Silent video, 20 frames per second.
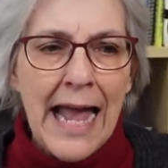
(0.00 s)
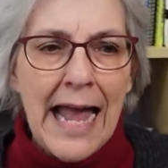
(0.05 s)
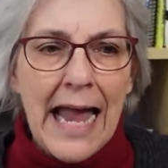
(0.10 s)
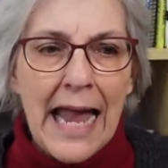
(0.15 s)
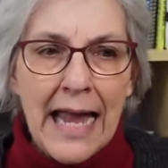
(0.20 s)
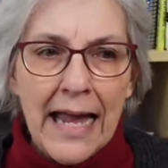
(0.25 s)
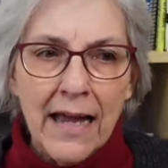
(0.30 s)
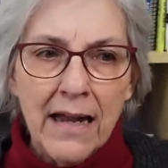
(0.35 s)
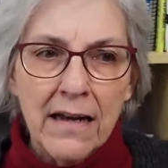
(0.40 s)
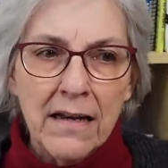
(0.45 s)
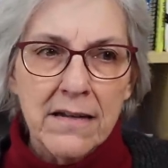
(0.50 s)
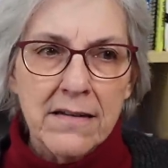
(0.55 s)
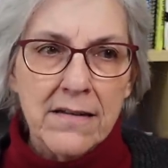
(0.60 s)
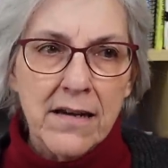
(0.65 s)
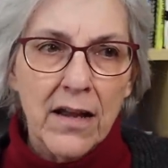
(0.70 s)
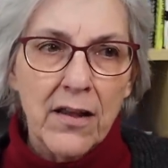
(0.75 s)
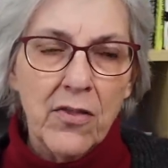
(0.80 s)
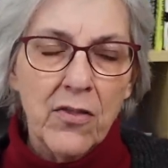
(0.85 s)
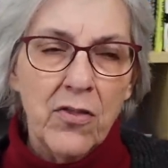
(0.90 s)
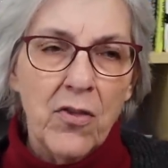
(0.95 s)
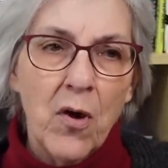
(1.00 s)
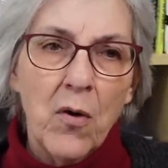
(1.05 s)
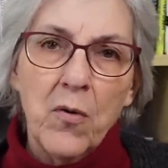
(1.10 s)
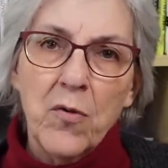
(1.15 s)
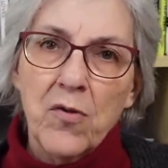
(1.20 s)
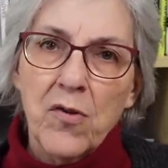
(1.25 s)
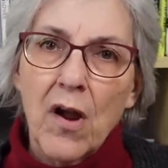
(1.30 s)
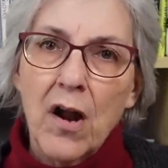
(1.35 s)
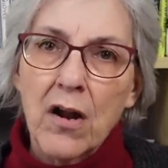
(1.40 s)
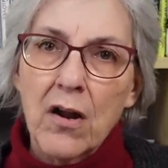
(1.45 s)
And
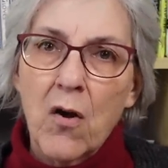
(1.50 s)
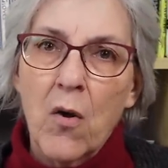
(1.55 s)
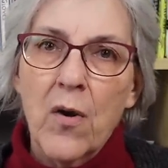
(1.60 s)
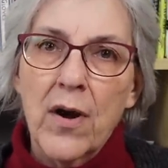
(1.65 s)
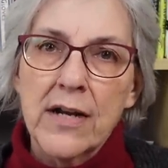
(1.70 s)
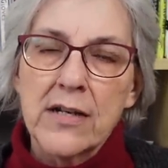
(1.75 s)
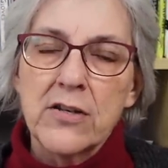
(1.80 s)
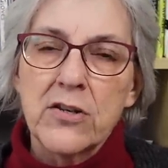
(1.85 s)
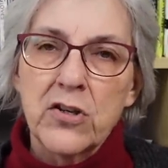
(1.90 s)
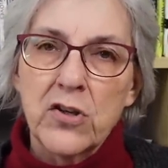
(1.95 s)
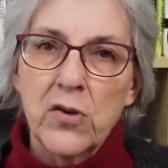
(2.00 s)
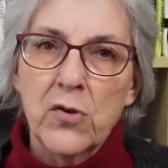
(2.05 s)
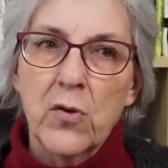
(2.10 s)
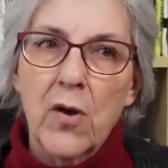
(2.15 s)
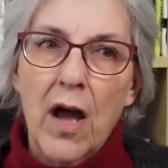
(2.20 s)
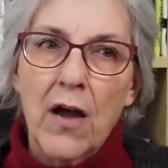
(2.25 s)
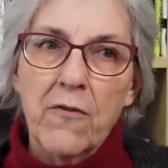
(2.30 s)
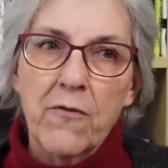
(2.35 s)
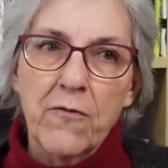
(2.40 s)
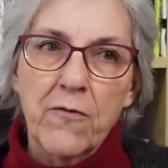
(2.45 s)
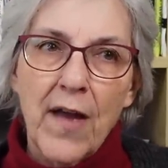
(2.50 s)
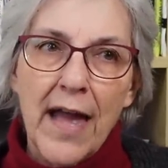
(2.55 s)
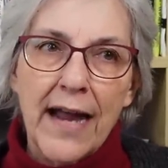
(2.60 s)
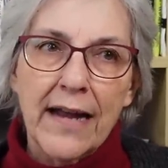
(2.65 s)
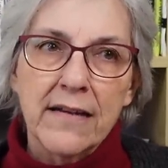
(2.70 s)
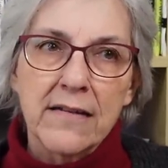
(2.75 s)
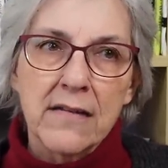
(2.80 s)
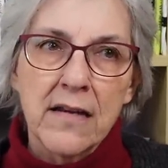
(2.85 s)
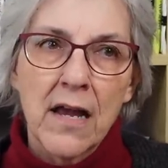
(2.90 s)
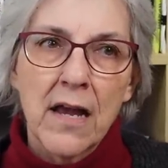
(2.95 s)
those are going to
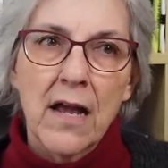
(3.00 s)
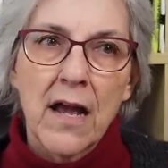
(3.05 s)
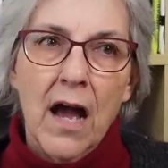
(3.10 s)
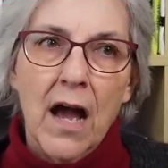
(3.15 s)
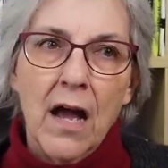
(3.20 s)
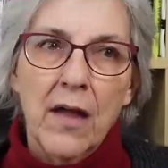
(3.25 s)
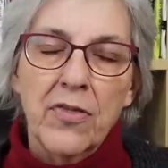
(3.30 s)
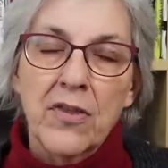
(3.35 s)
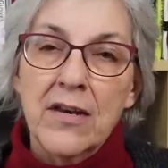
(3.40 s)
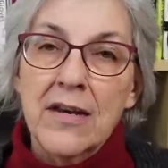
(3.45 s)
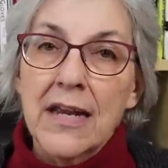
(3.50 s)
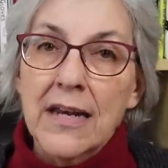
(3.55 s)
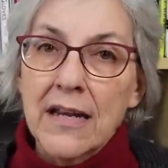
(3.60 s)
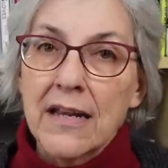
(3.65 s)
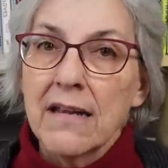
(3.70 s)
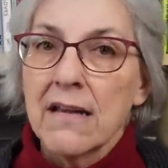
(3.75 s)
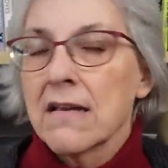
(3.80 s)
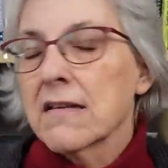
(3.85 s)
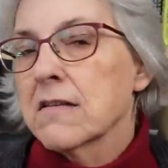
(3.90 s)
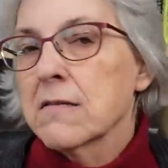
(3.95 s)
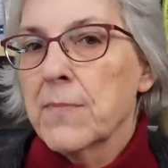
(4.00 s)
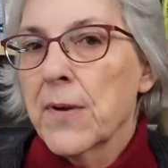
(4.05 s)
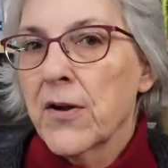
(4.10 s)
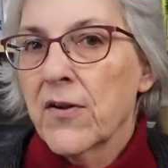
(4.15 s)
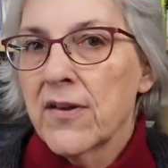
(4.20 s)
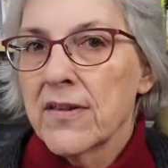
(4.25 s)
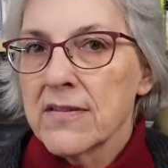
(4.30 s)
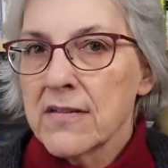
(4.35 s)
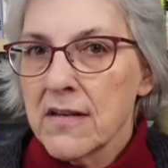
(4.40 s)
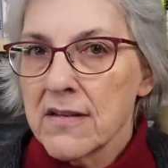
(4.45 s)
affect the knitting
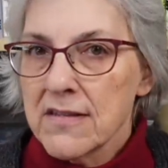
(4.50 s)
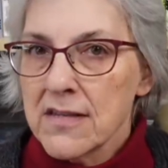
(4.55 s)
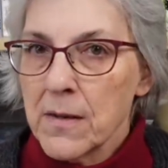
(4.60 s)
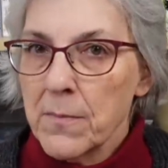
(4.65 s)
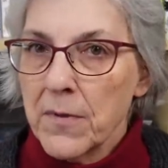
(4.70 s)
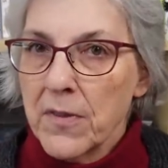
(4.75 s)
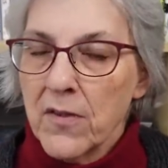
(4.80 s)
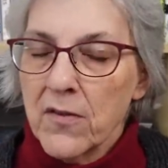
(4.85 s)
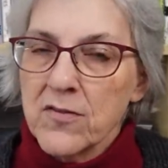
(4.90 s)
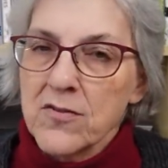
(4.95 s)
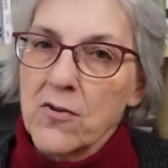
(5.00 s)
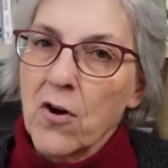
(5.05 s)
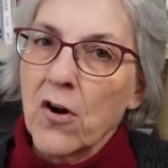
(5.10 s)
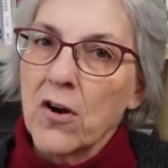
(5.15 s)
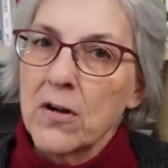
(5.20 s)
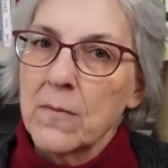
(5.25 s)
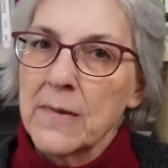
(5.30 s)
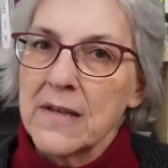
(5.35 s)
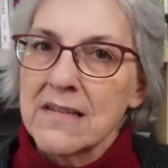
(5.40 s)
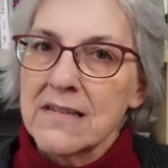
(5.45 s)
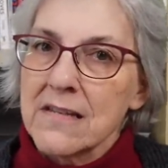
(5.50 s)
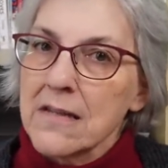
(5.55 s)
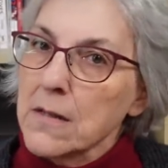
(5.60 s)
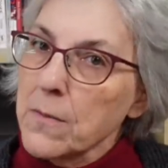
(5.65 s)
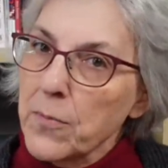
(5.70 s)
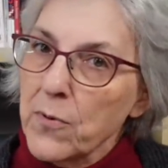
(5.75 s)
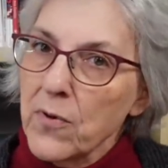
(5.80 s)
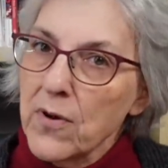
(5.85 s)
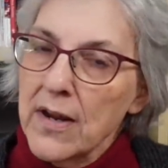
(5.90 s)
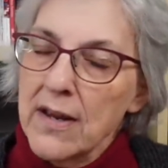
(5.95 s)
experience, because some of those are going to be
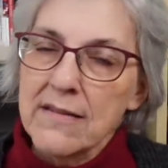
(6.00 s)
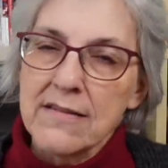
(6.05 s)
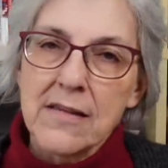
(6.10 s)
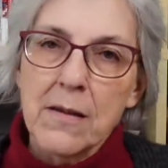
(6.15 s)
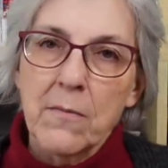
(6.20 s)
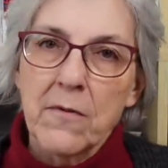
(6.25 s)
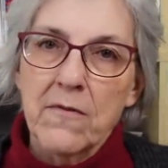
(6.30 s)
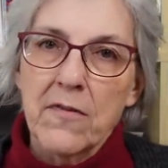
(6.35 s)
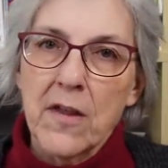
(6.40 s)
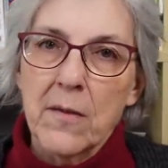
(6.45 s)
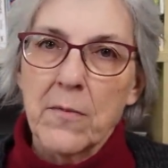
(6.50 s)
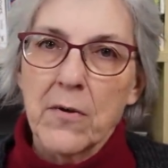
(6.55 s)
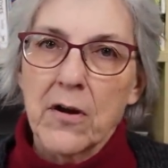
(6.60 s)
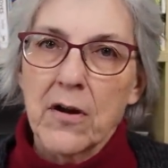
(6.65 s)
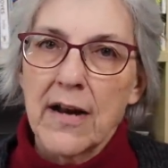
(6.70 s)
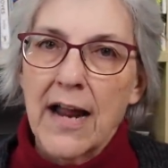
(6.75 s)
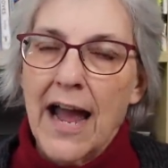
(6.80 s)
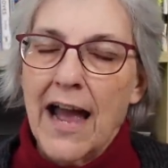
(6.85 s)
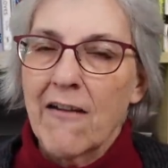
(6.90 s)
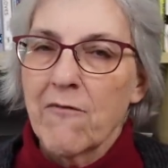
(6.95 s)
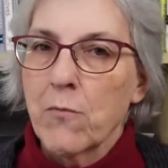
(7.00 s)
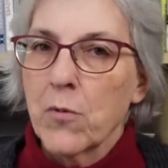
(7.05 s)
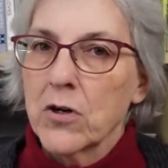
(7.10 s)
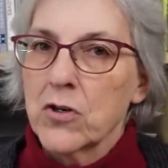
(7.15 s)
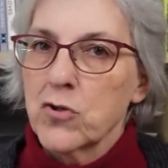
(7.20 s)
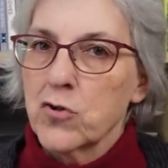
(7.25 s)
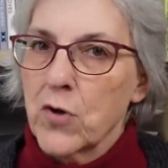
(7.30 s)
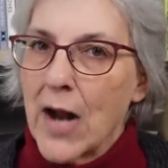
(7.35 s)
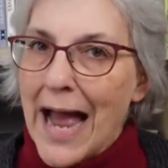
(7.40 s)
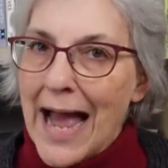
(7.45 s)
slippery and some of them are going to have more
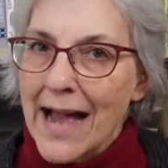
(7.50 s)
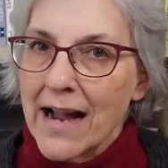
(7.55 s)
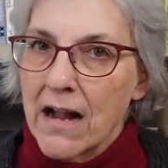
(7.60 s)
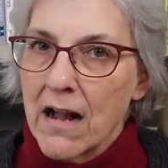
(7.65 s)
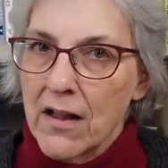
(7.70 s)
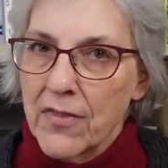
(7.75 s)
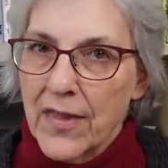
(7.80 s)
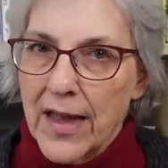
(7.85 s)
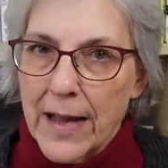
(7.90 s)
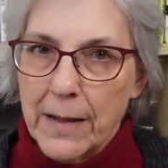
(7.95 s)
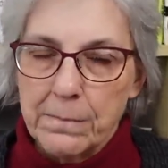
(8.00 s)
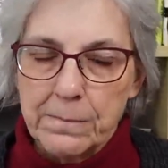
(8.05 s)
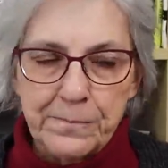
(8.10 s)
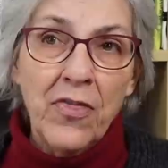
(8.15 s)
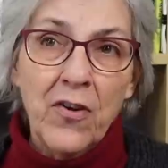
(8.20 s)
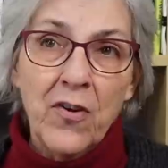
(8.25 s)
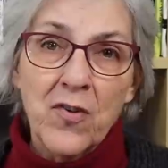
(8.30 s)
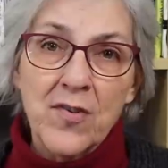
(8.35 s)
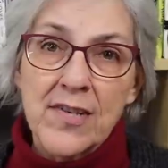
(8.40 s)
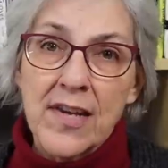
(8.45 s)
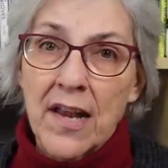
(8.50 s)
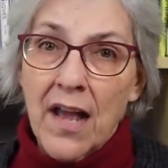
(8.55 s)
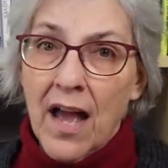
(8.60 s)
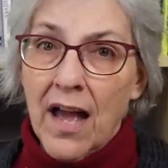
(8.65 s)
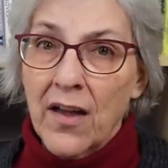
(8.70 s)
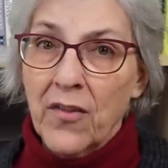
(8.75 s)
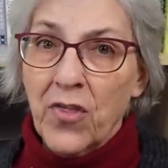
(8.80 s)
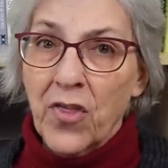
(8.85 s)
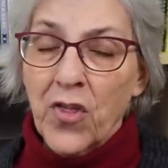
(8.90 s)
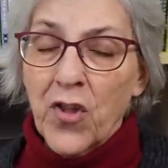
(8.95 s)
drag on them. There's
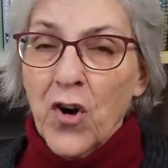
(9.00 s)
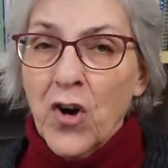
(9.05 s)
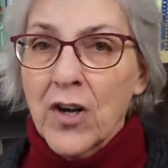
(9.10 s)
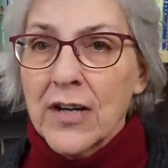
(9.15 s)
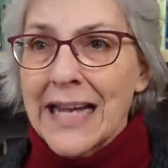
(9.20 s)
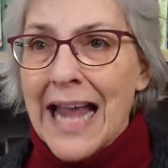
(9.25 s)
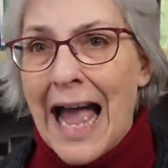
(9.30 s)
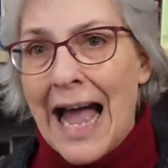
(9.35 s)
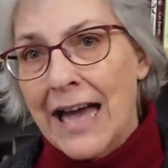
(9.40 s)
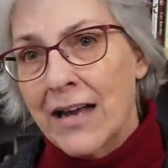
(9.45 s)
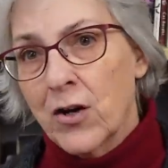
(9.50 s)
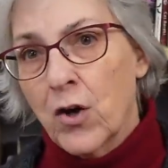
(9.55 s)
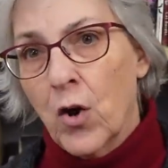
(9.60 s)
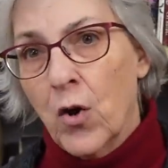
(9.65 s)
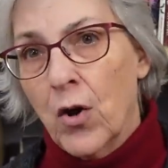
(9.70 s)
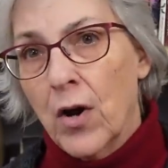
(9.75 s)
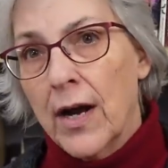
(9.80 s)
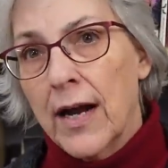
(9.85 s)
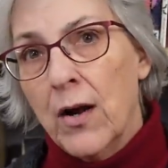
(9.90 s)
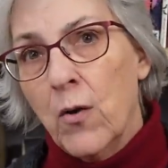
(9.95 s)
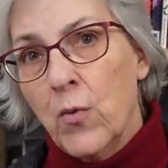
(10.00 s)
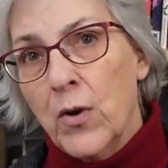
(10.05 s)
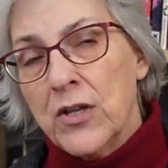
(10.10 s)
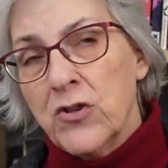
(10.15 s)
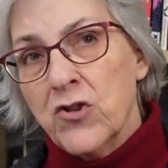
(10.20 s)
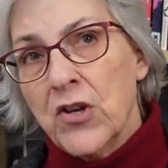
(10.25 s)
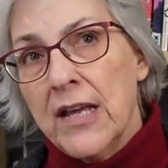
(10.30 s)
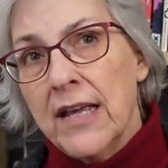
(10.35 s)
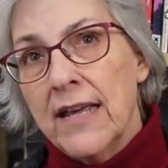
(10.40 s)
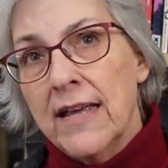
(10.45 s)
a third category,
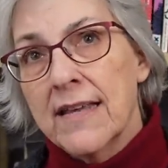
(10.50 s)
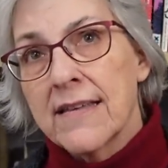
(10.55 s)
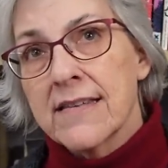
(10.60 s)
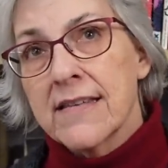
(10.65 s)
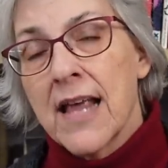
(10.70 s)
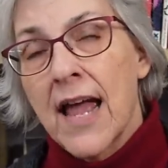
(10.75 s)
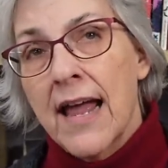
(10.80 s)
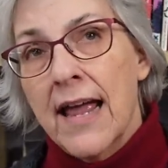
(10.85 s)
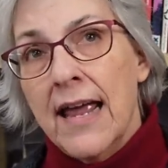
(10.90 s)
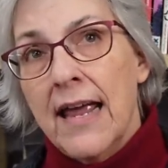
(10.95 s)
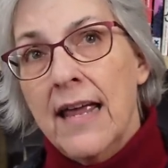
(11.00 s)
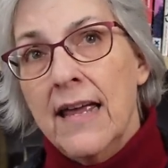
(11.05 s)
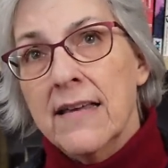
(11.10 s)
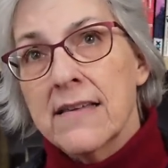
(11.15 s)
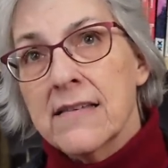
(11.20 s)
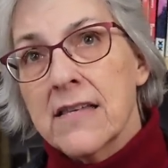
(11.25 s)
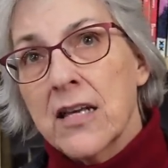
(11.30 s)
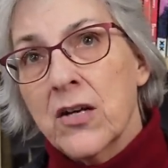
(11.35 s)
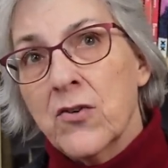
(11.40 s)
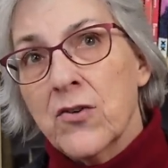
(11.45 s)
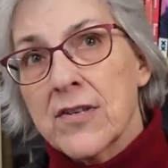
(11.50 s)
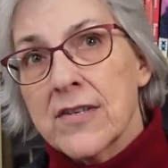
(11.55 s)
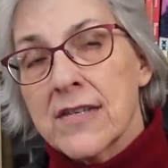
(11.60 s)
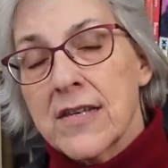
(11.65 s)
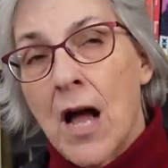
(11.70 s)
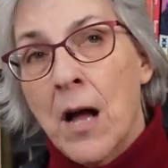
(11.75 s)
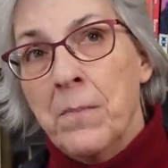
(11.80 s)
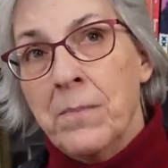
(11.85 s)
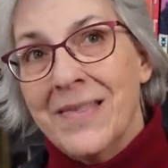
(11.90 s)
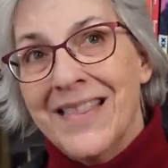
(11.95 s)
which is there
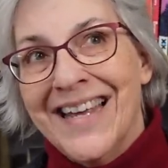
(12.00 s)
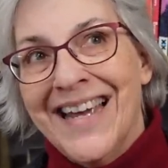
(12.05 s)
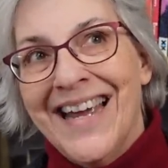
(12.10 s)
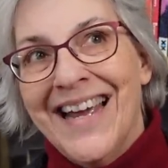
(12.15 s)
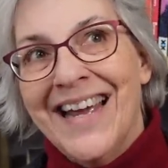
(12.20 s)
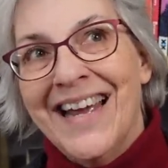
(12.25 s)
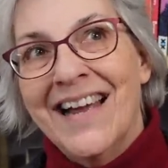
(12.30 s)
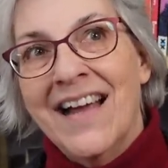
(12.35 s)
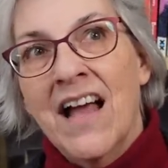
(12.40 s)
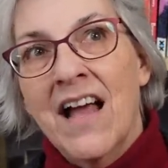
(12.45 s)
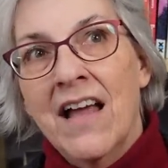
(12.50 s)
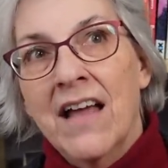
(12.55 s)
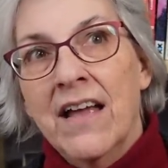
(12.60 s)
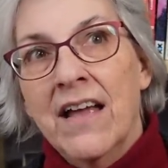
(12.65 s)
something